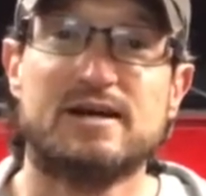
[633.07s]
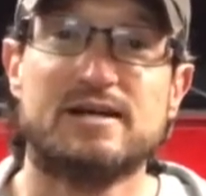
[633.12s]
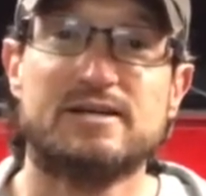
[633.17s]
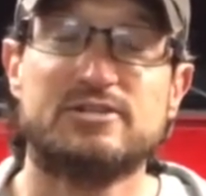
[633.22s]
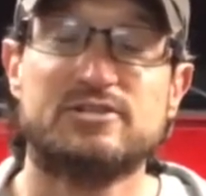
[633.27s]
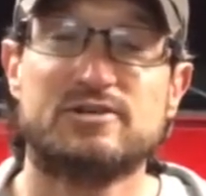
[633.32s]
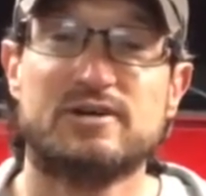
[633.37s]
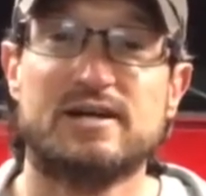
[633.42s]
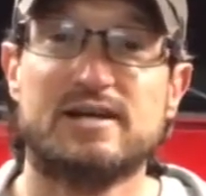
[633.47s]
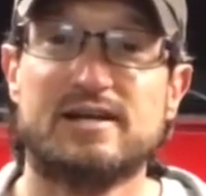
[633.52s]
I
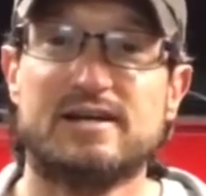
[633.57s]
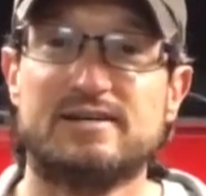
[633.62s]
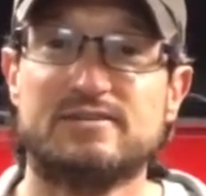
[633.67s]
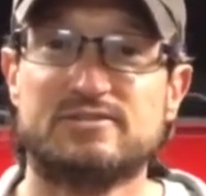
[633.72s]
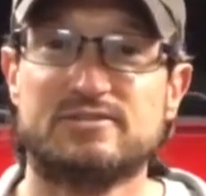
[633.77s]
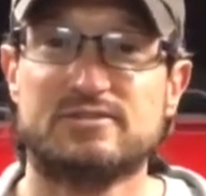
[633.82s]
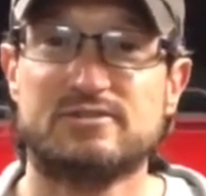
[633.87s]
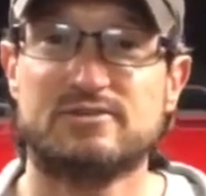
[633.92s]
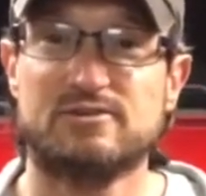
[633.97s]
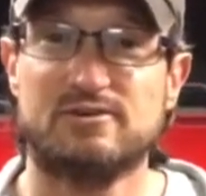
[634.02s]
try to
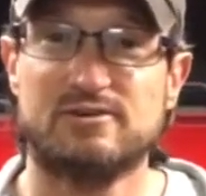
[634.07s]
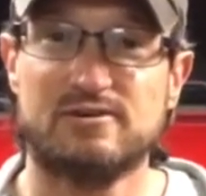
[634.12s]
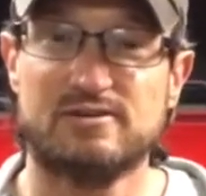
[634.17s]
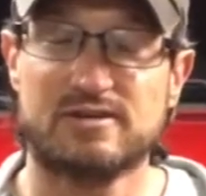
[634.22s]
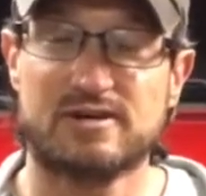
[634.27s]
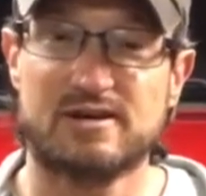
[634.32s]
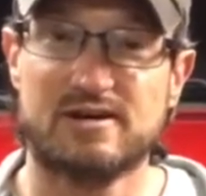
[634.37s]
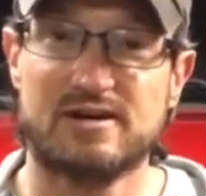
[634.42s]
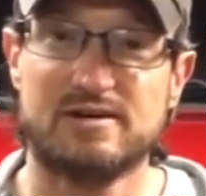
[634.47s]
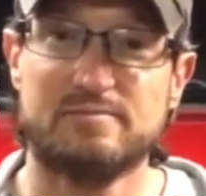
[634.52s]
answer all
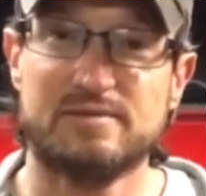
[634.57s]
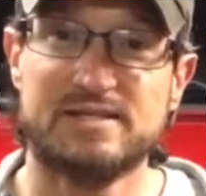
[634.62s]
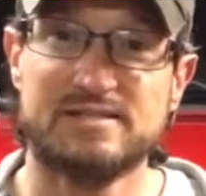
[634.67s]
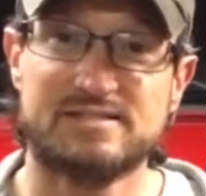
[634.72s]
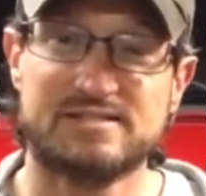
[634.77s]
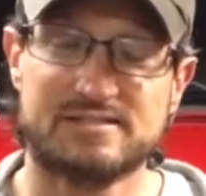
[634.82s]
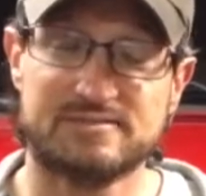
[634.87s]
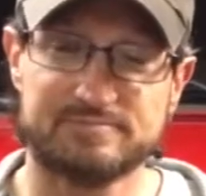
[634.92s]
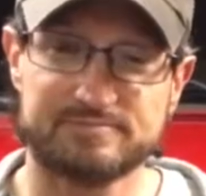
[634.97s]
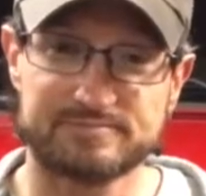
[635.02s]
the
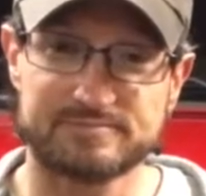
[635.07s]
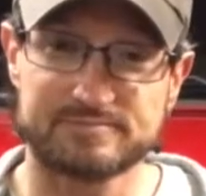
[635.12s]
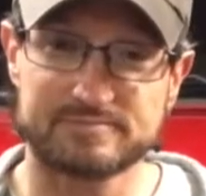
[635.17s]
comments